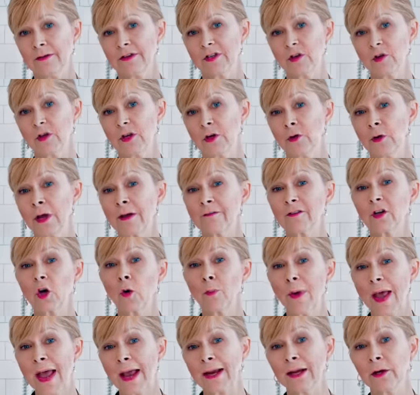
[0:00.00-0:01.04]
so you don't have to go
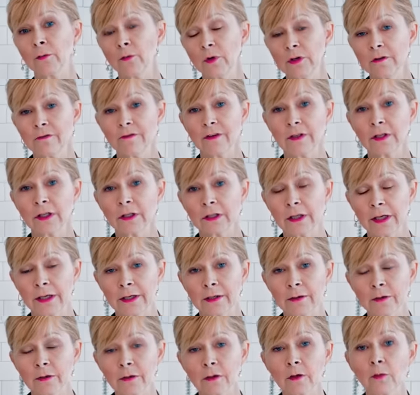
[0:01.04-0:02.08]
back and refill it
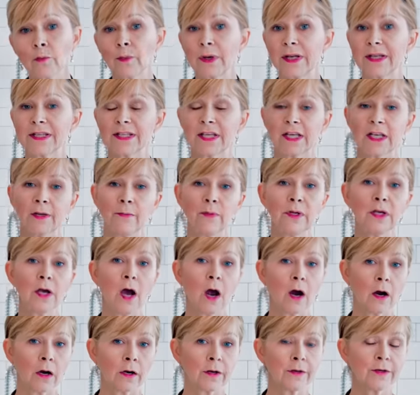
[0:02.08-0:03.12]
later, but it's gonna be
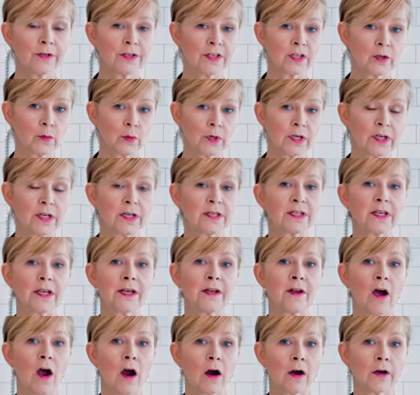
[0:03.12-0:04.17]
hard to squeeze
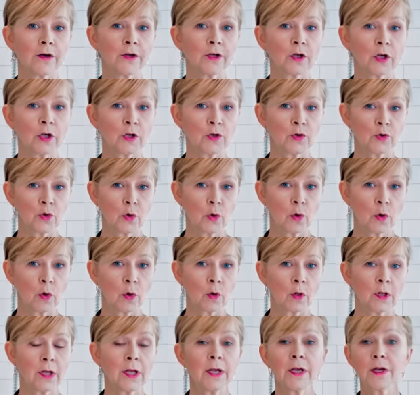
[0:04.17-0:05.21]
and hard to
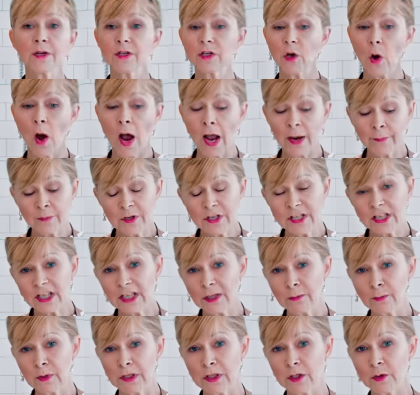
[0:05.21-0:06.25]
control. So I'm just
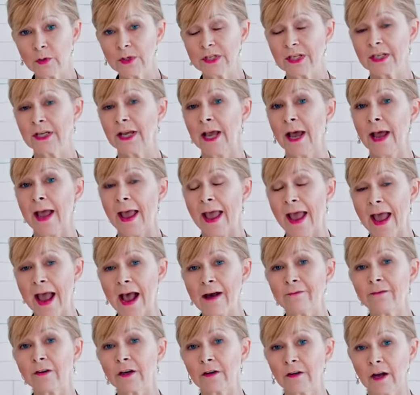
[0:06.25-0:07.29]
gonna be using a
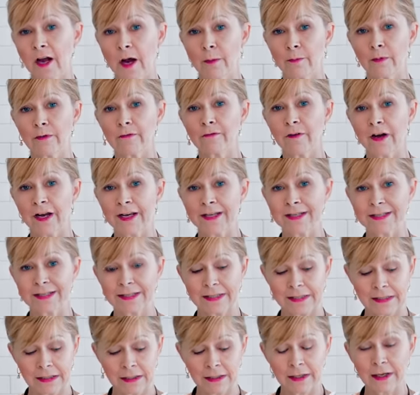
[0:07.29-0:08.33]
half a cup of
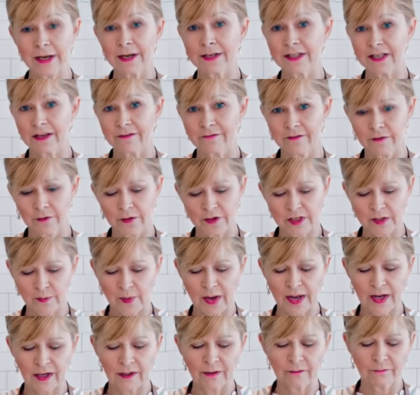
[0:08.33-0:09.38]
icing as I fill this
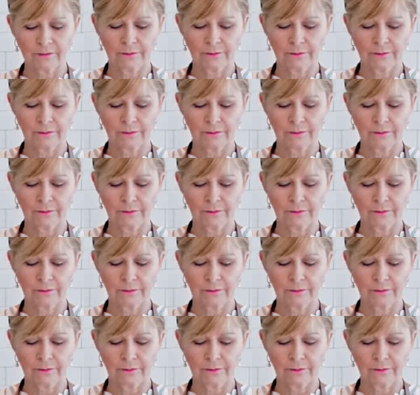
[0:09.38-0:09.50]
bag.